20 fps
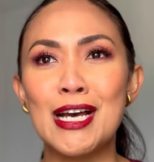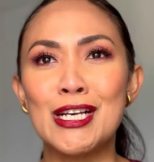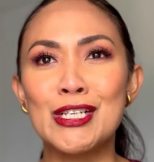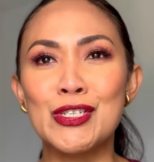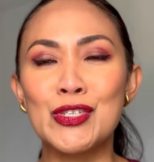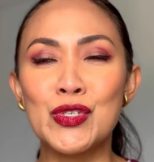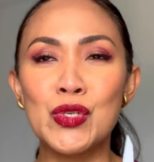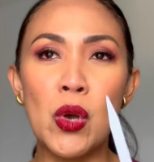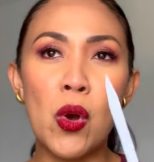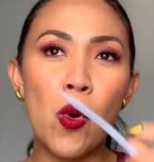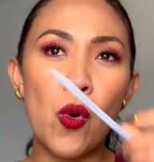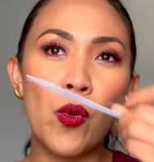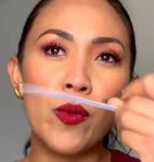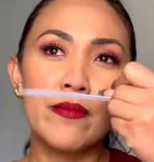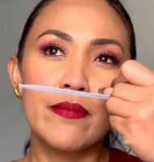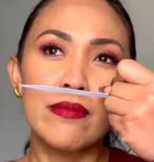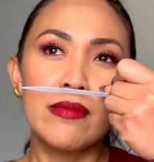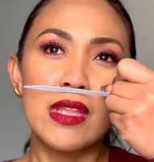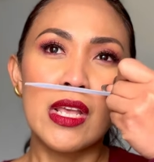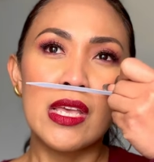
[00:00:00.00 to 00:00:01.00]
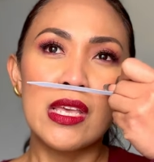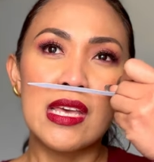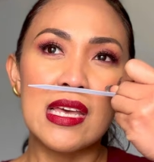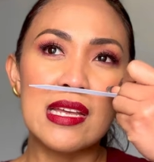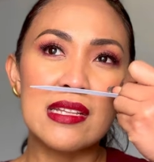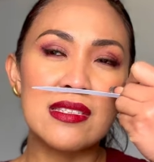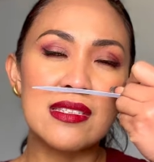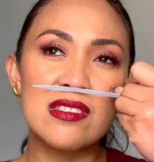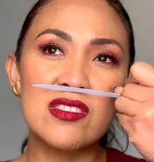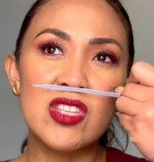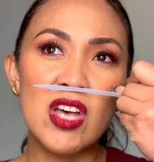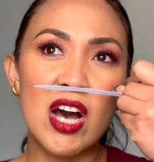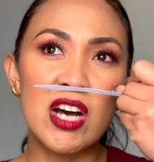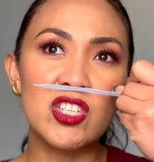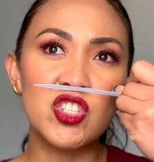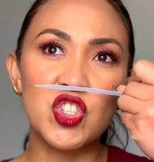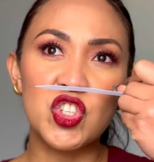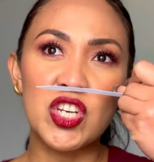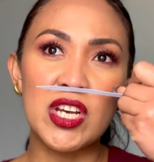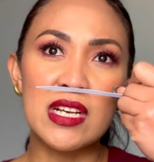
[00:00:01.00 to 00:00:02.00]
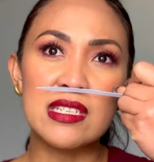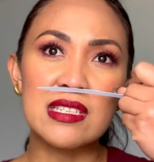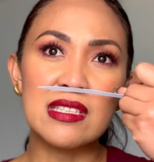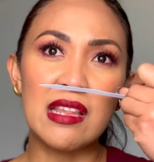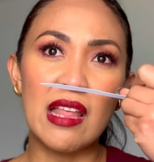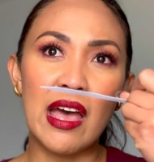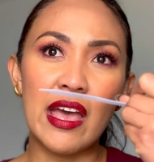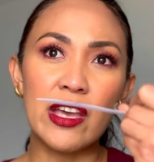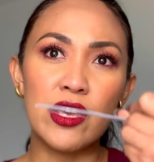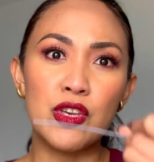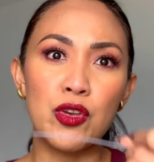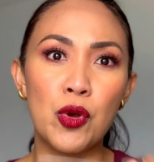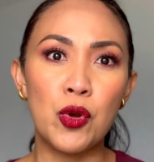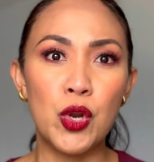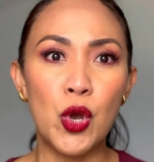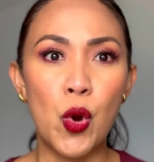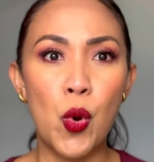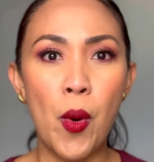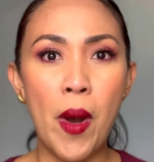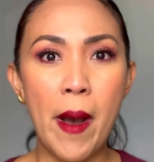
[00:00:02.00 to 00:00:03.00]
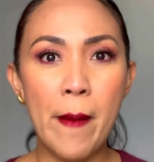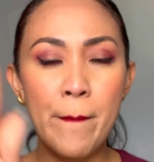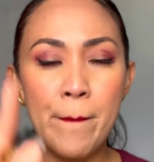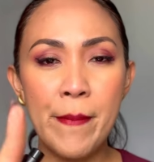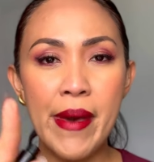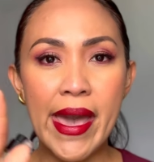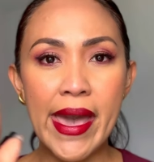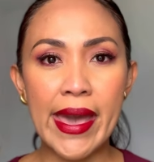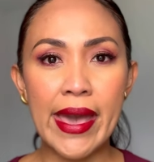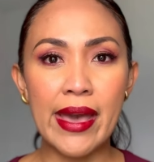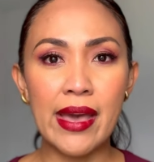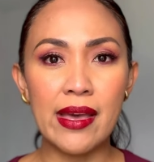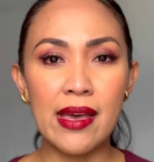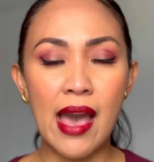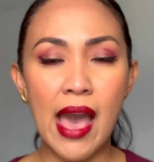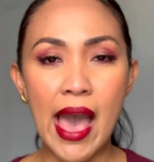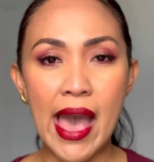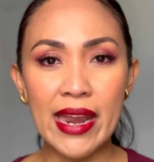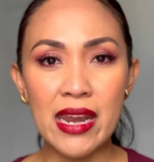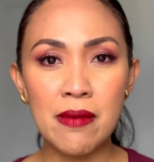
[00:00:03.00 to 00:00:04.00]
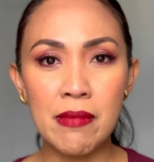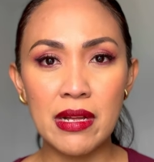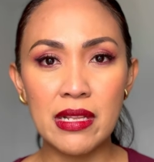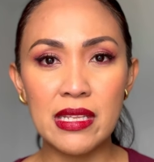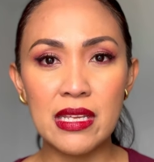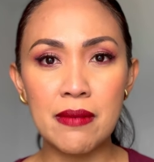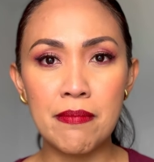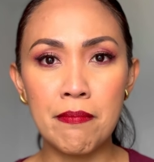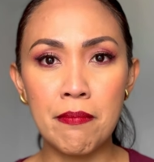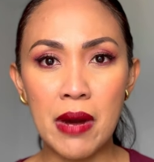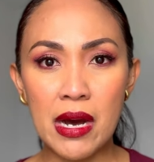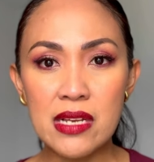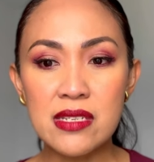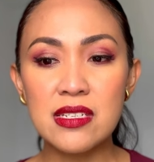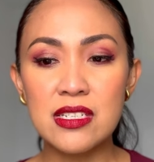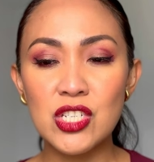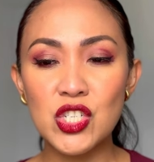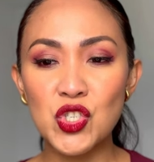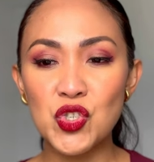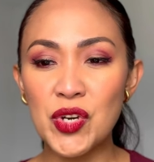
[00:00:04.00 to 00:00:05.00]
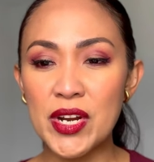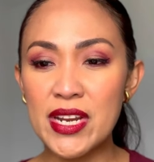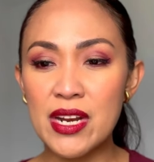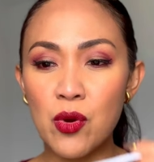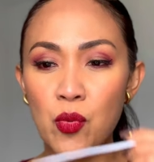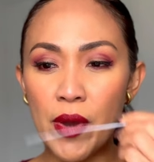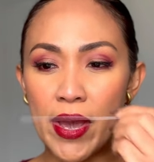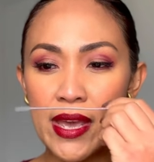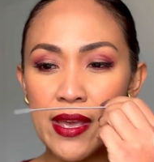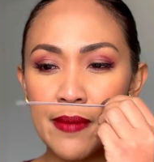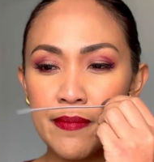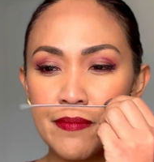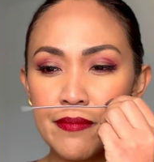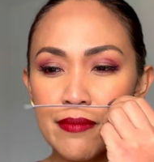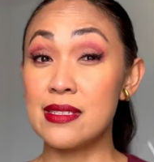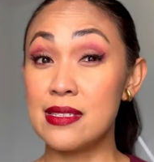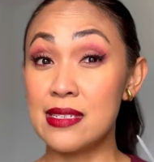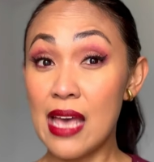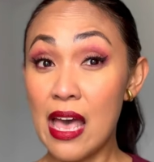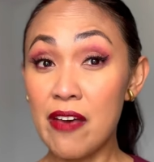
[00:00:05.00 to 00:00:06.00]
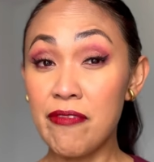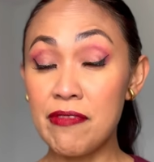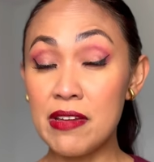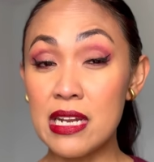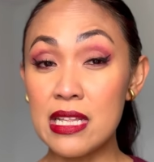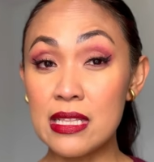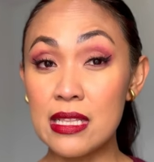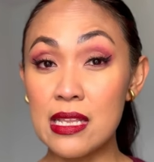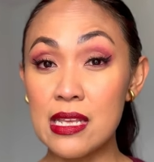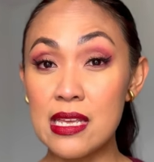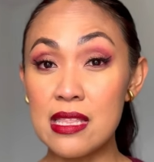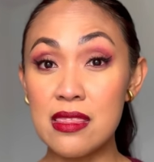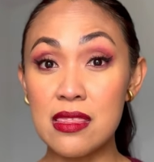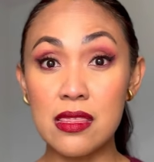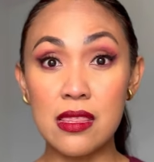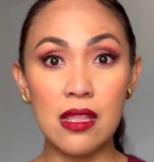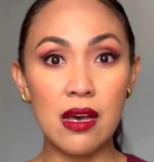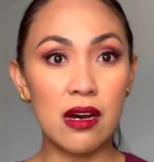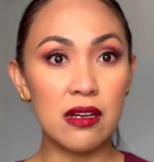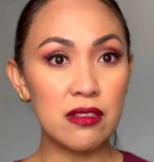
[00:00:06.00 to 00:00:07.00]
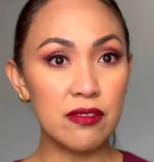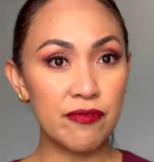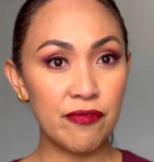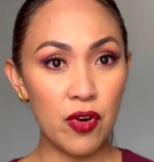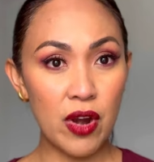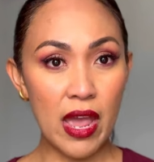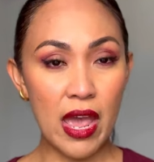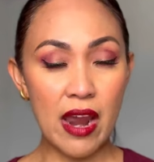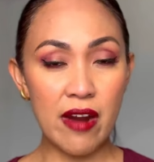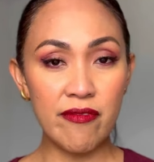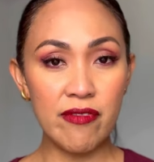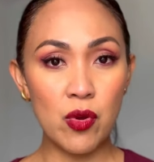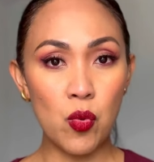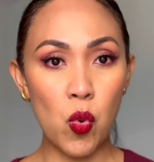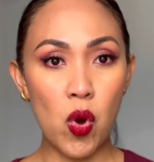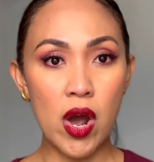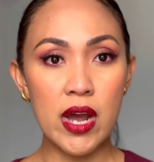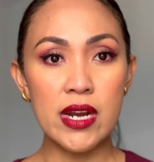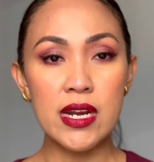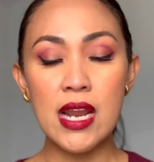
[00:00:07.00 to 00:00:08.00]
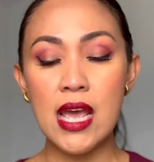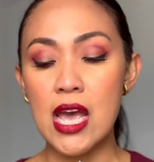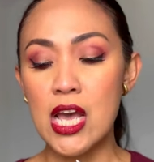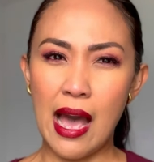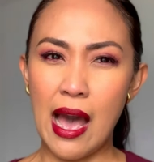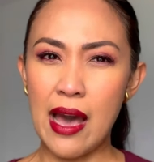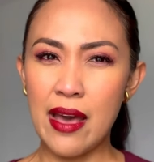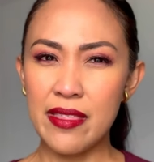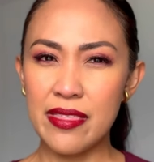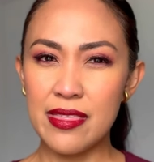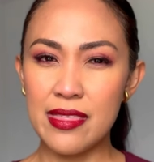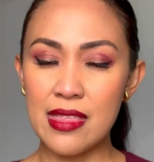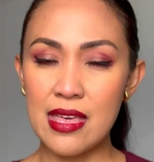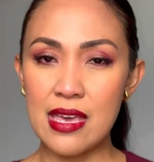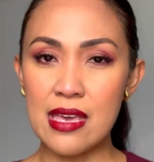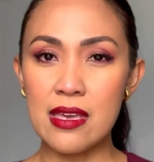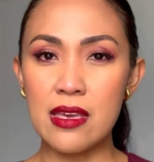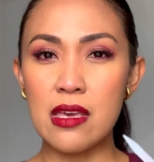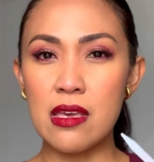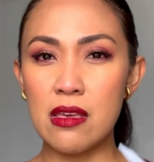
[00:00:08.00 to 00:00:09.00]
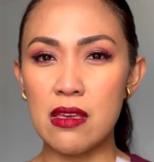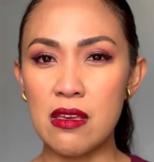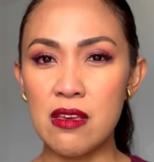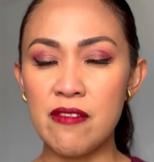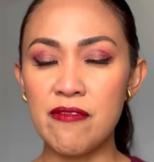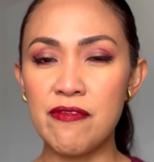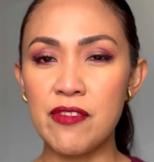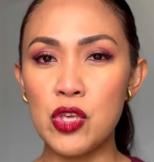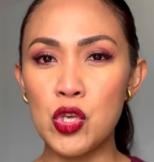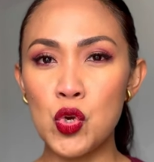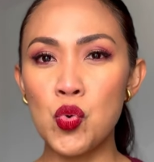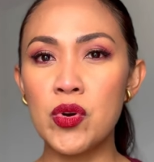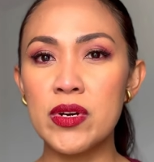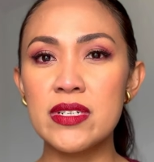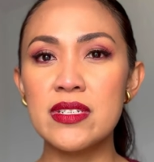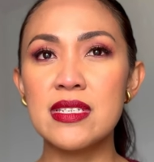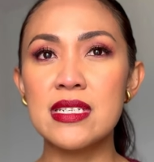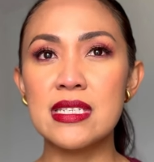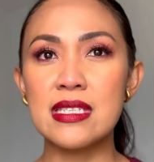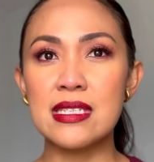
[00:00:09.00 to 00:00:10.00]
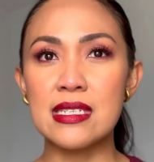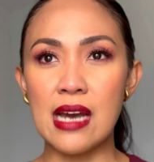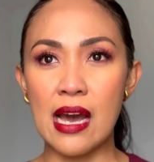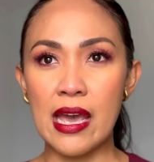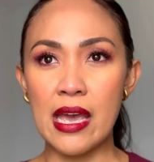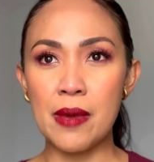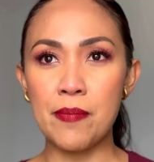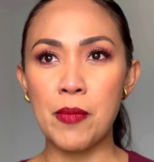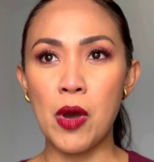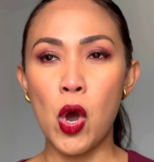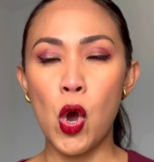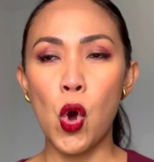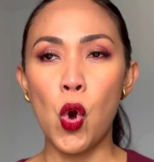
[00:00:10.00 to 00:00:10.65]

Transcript: So it's not just like, you know, a bang animalic musk straight away. Definitely not for everyone. I think if you are the type